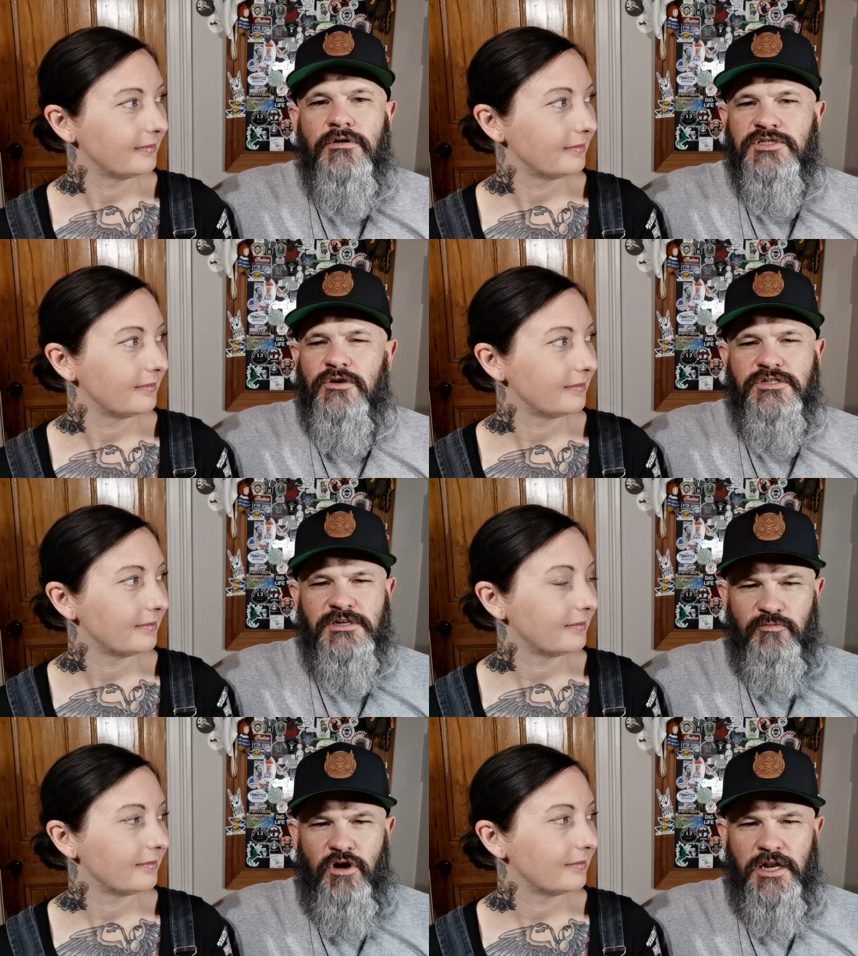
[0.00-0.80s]
Speaker 1: as long as
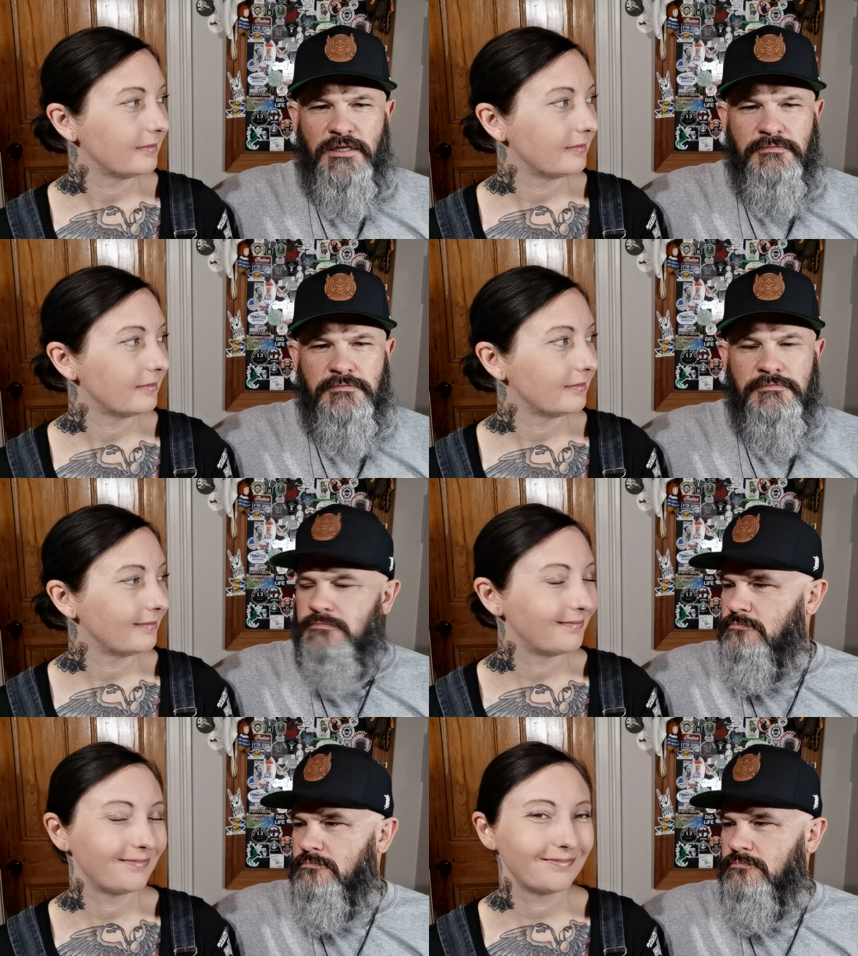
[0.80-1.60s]
I'm riding.
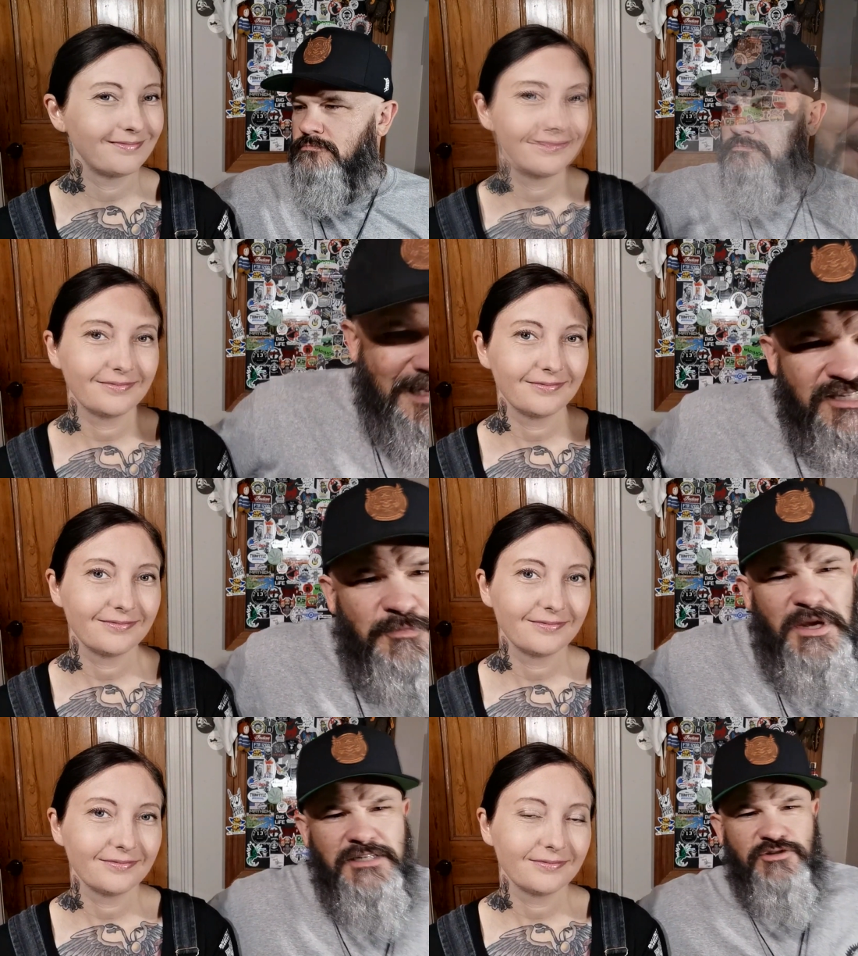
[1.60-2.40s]

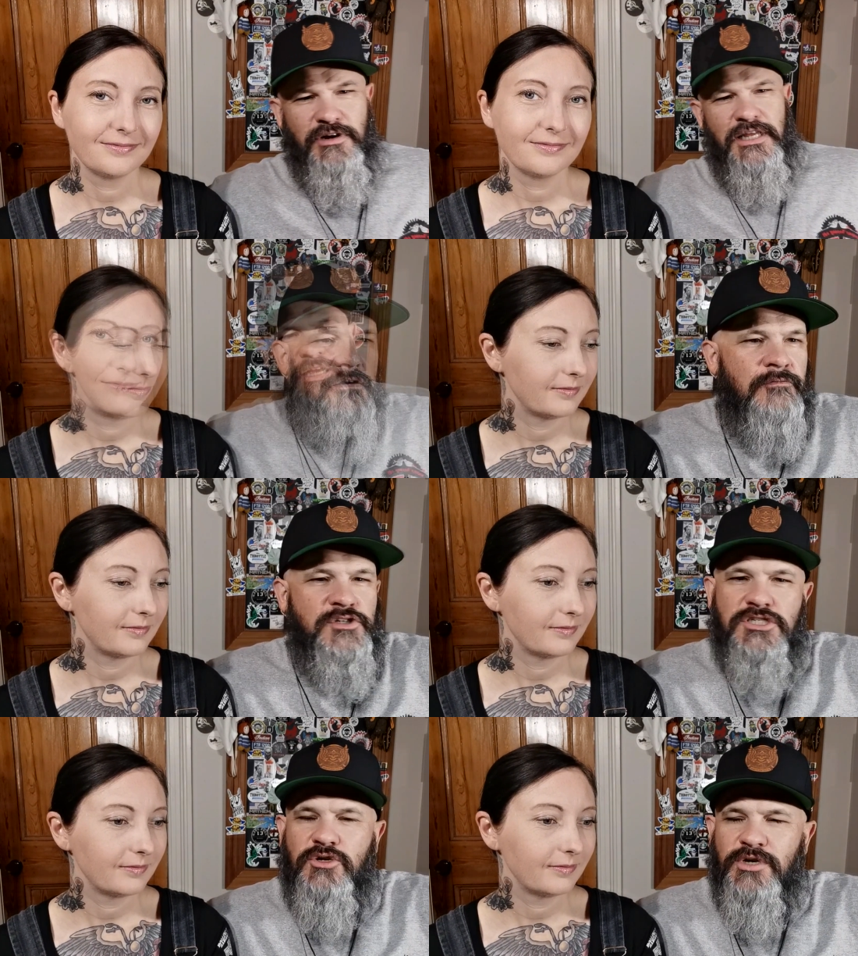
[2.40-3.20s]
Depends really. If
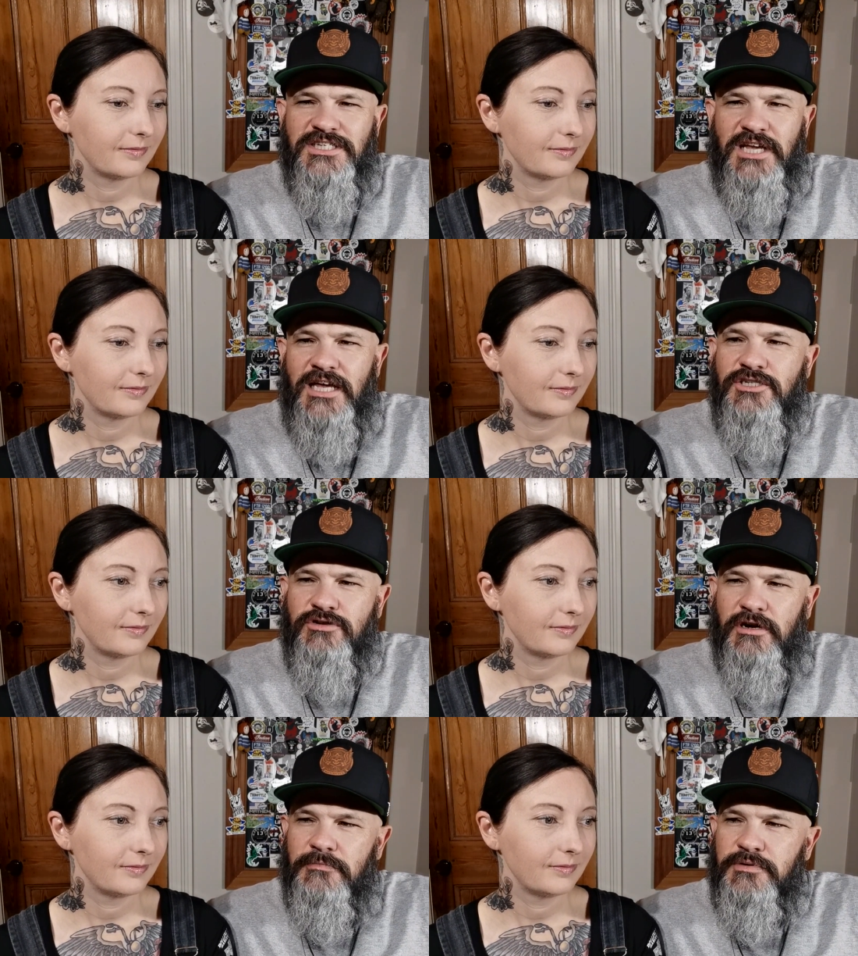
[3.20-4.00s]
we're just doing a day
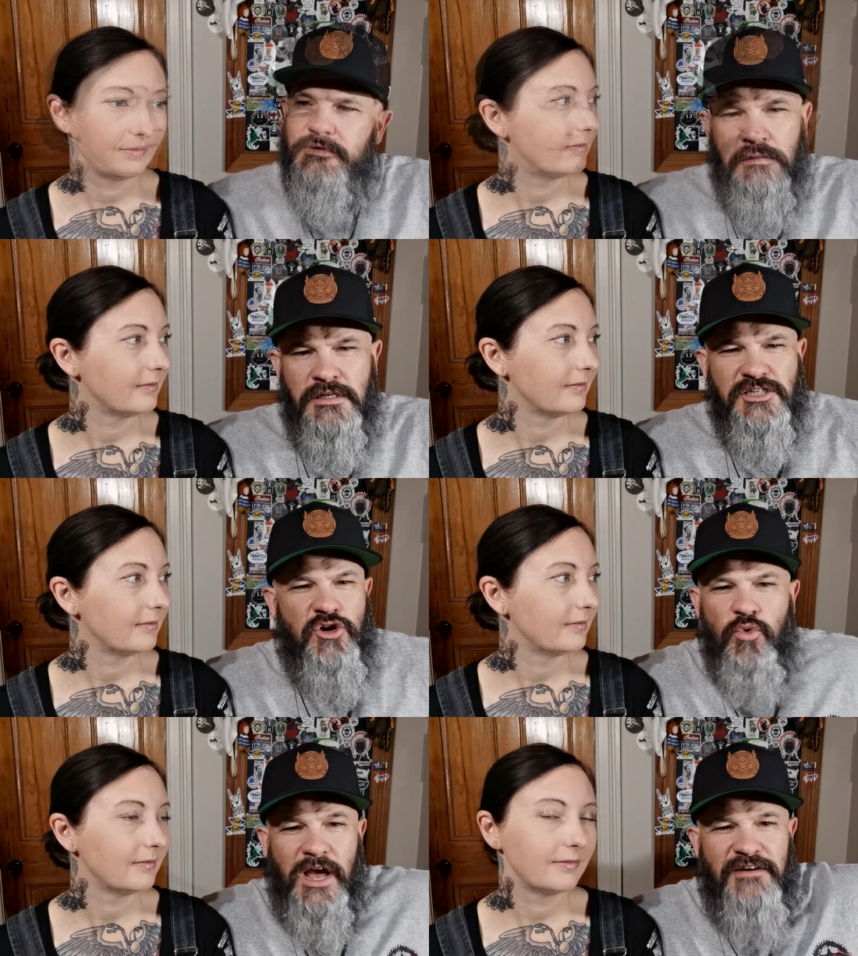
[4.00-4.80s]
trip, there's a
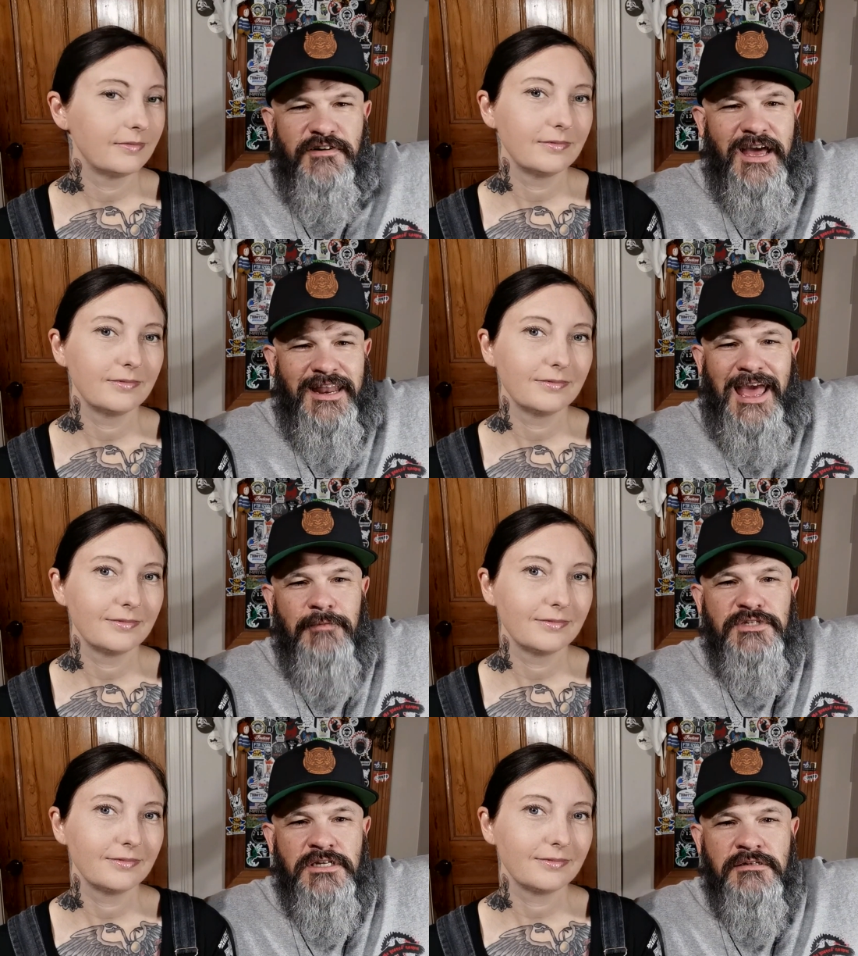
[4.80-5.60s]
cool cafe in
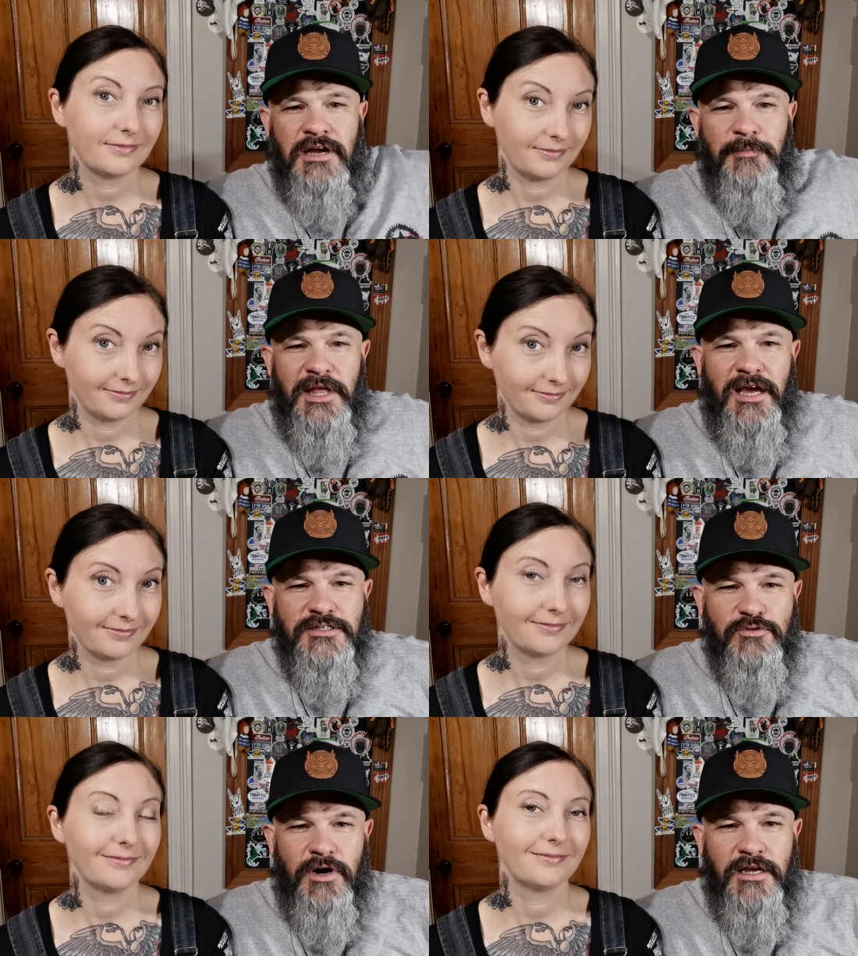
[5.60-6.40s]
Hamden, a couple of
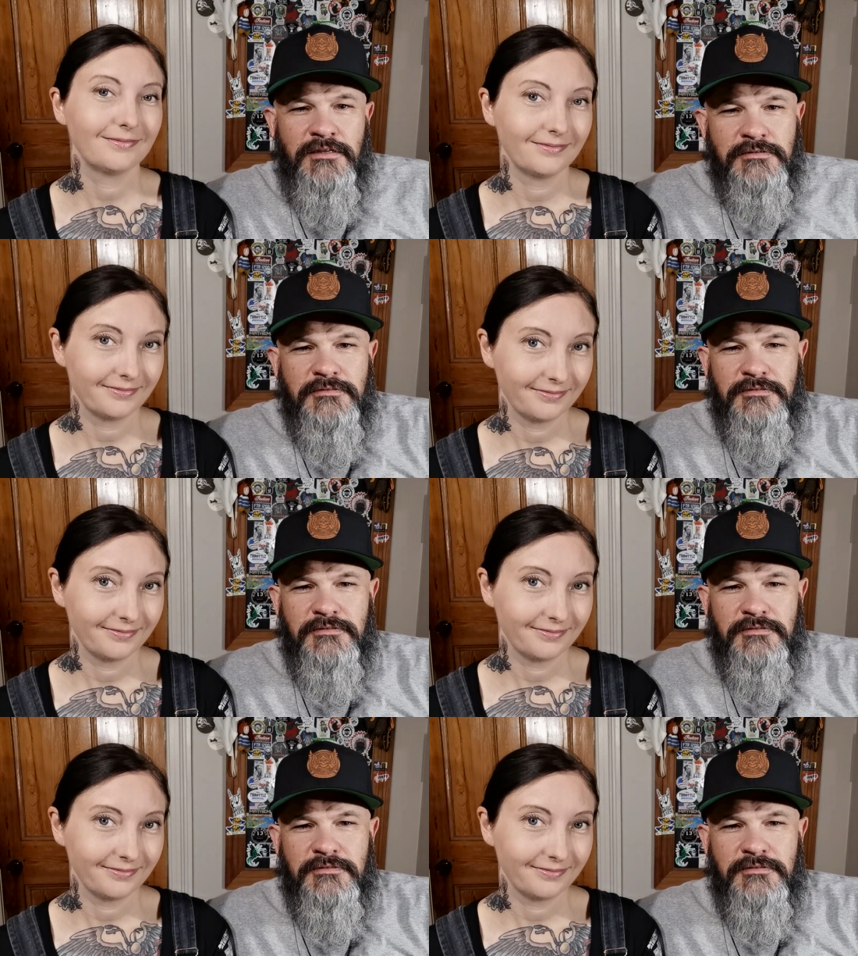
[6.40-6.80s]
hours away.